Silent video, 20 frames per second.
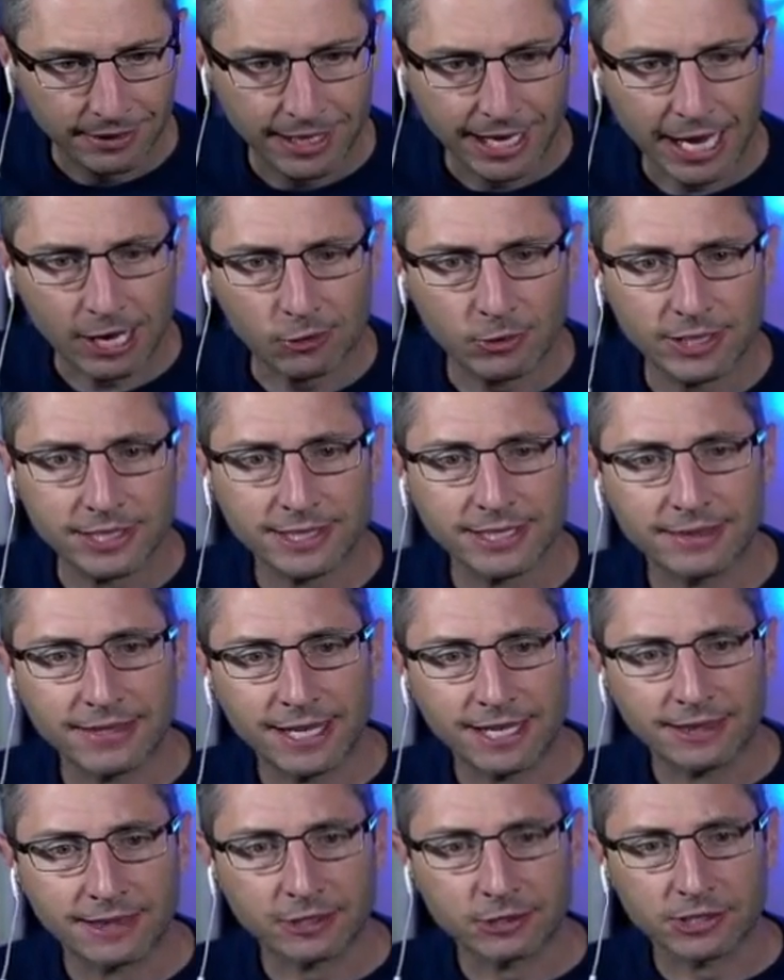How is it
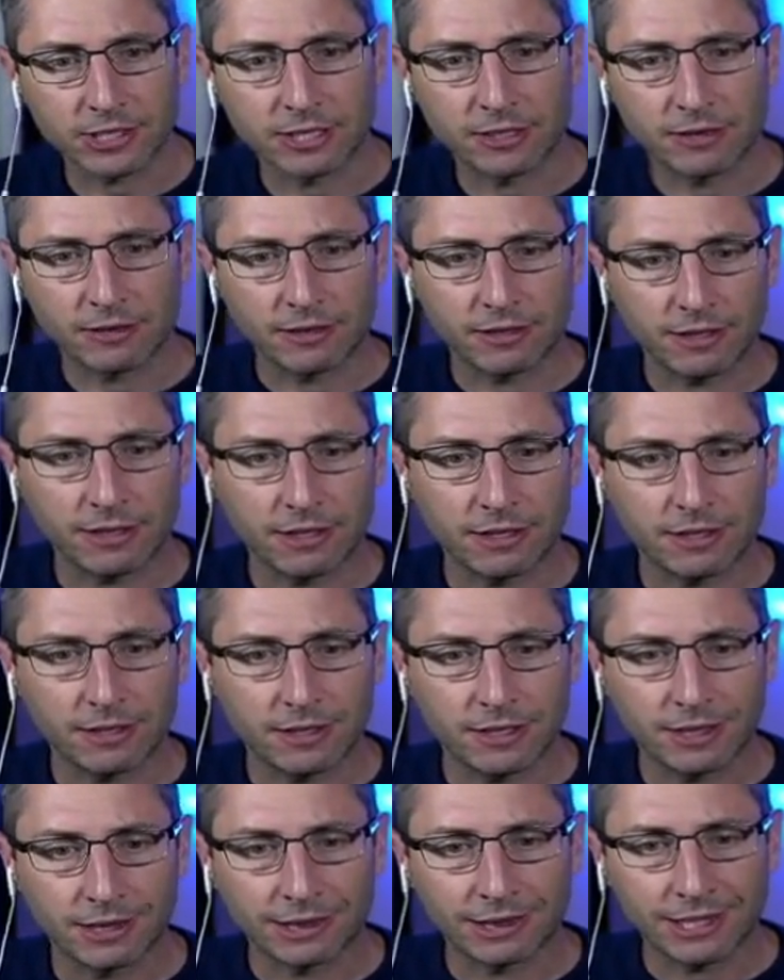that there's a
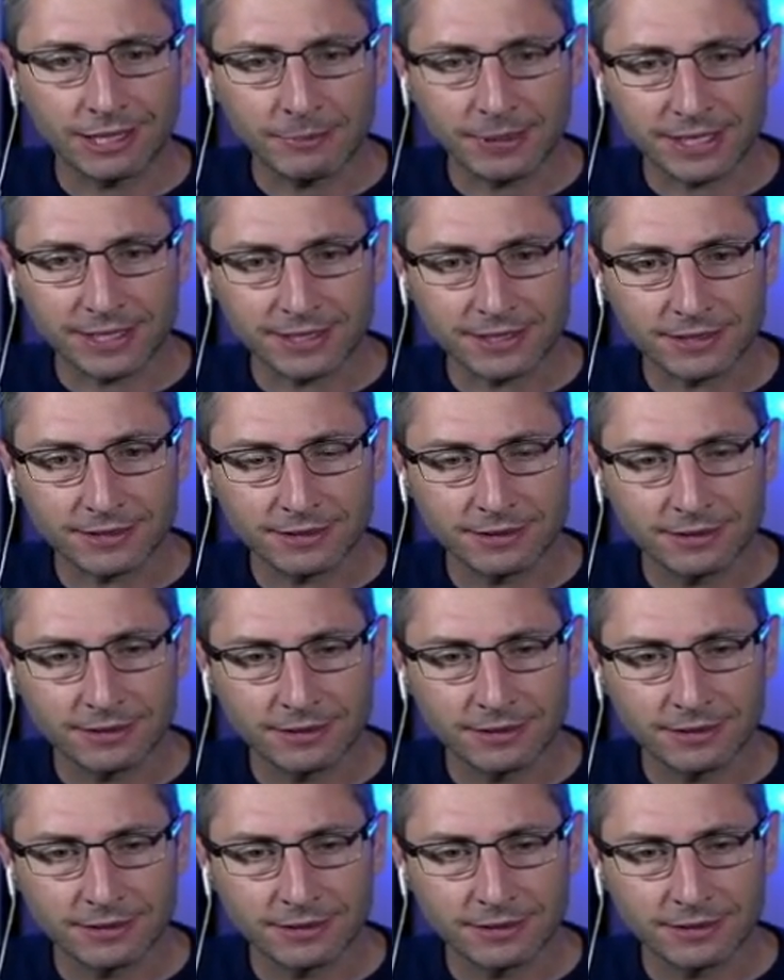limit